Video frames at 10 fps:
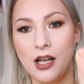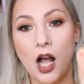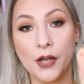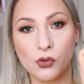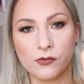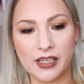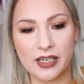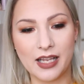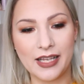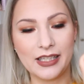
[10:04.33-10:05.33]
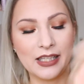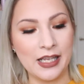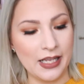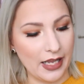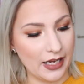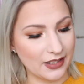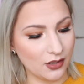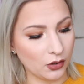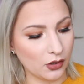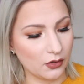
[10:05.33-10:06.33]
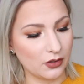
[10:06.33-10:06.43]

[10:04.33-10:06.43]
I do really like it. It's not